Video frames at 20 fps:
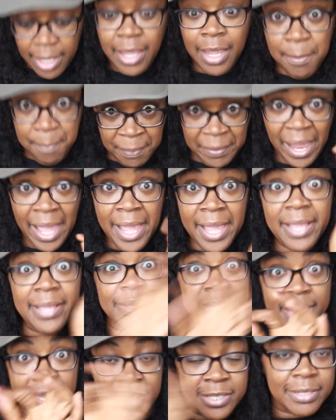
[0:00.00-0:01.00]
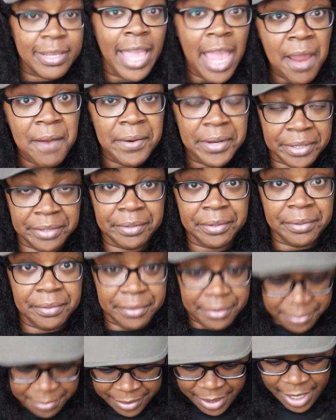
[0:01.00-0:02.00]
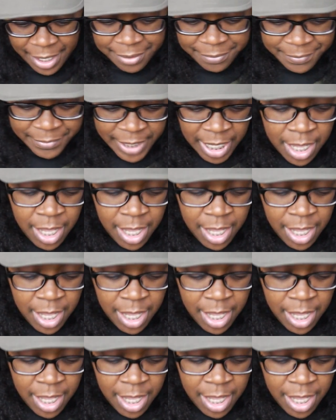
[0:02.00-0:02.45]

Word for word: He plays his character, okay?